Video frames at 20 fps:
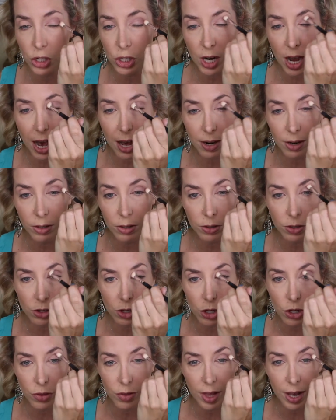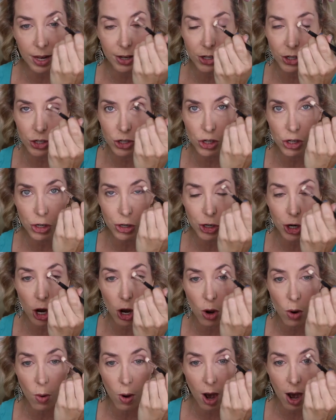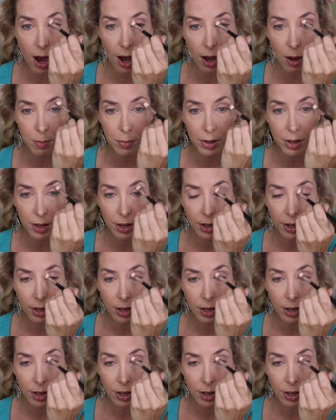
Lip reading: shadows, they just show up.